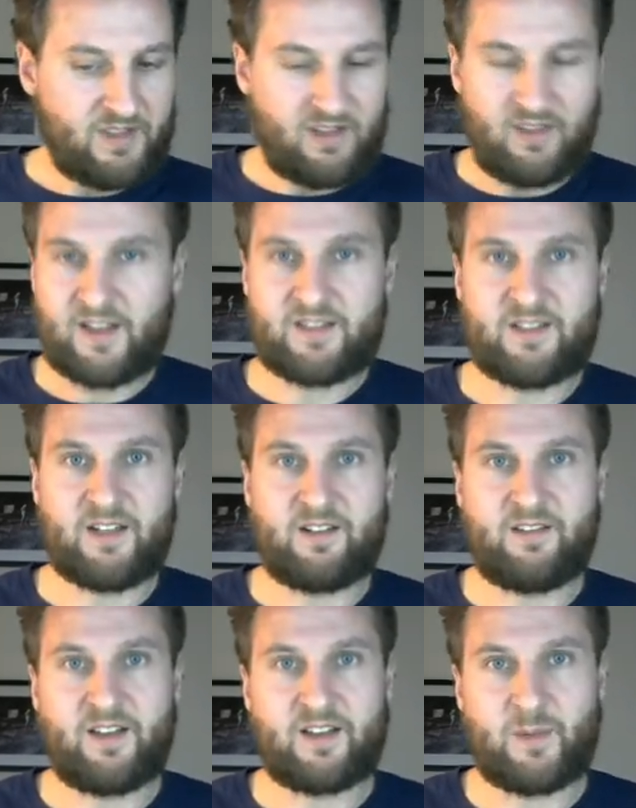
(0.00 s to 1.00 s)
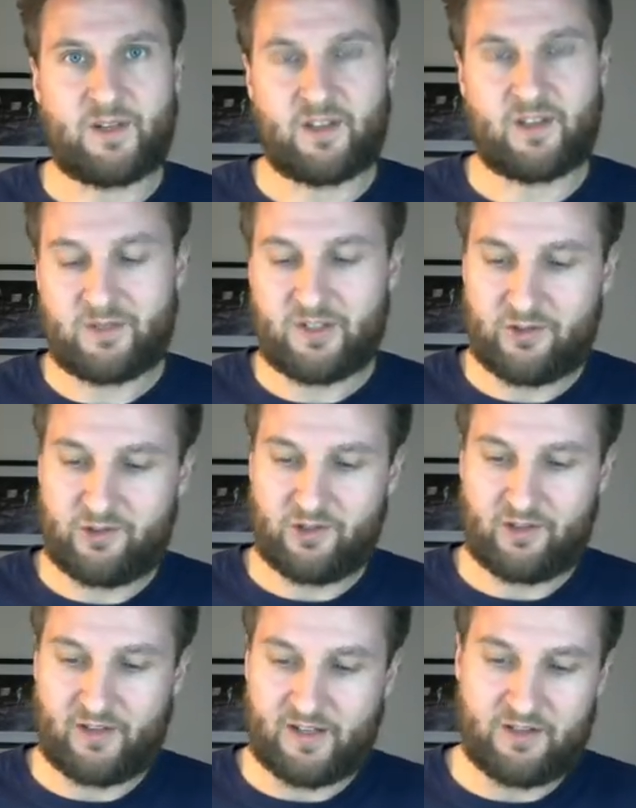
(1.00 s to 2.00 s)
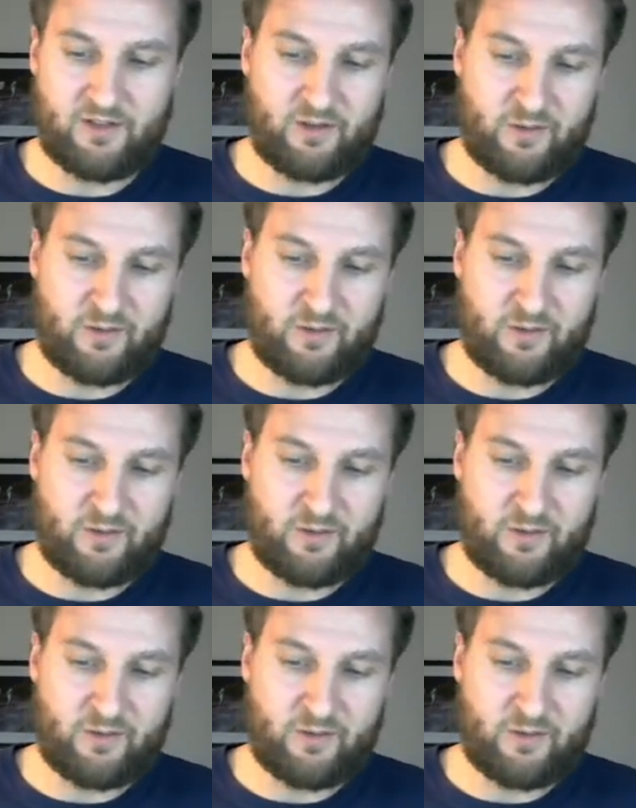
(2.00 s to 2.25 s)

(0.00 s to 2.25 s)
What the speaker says: That's it. That's my substitution. Let u